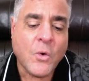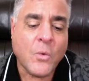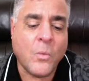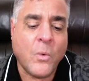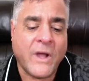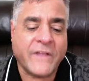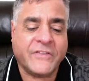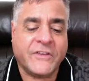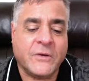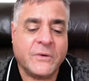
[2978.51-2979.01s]

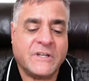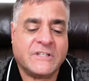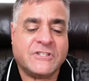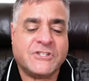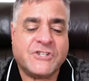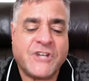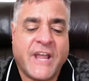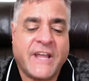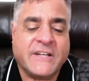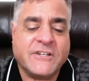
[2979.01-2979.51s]
What do
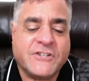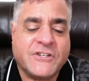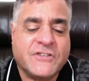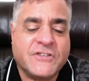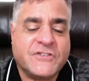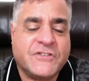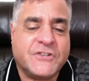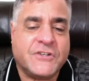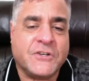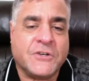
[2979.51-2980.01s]

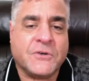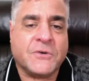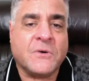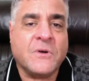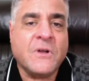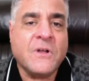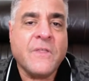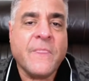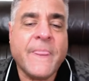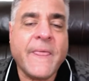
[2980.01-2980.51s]
exchanges do?
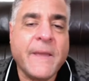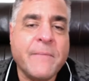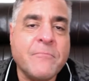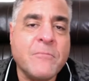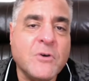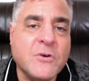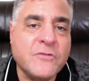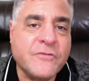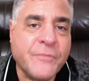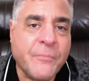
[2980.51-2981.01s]
They
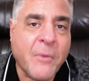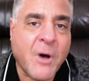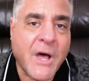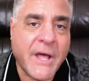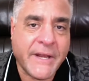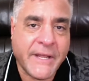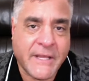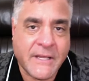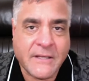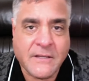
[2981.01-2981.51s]
move
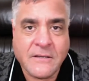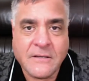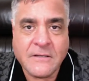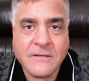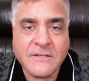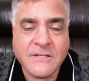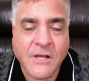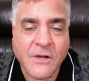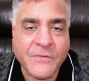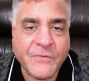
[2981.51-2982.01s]
money,
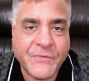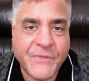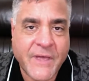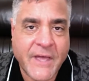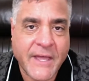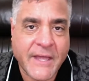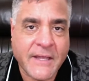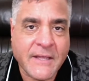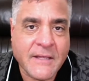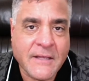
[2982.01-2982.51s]
don't
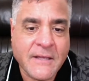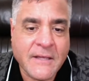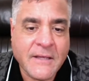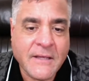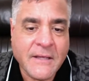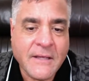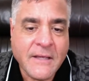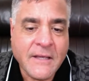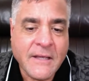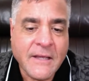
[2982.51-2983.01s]
they?
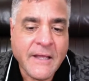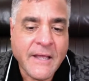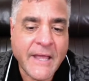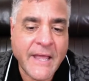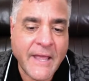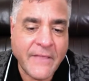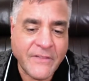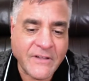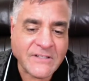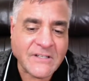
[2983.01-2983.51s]

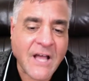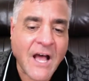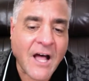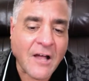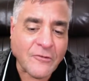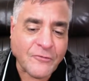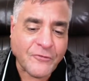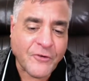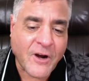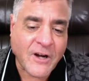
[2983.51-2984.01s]
And this
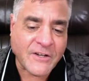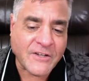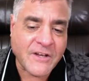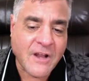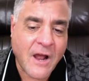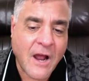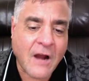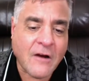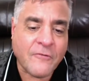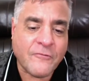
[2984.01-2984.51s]
Al, Far-
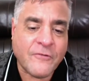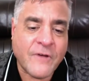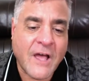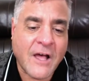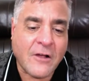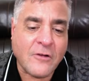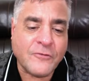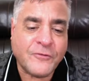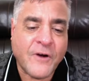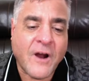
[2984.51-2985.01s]

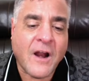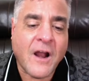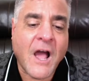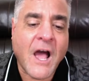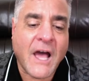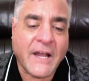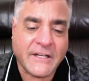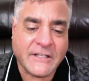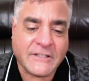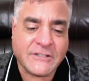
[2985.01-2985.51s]
Al
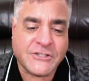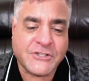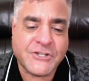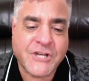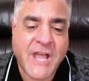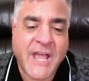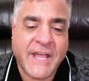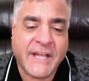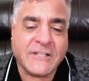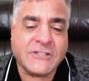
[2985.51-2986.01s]
Farhad
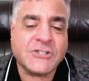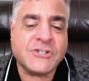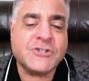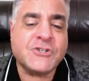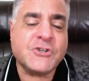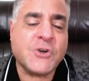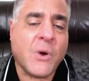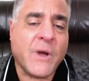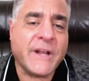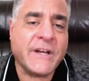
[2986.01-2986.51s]

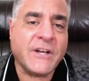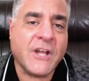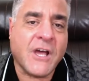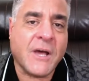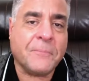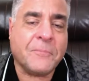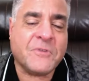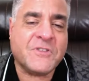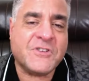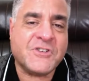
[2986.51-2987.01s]
Exchange joined
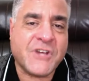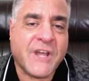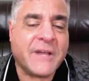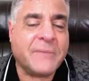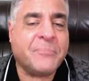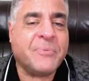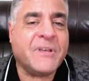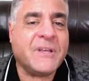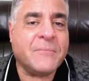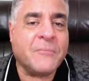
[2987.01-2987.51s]
up with
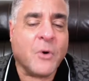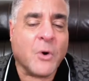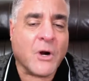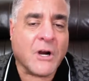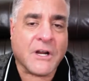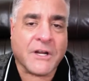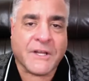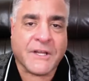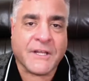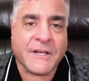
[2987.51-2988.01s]
JP
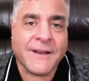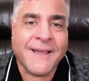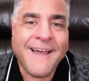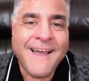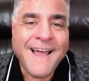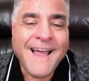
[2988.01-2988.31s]
Morgan.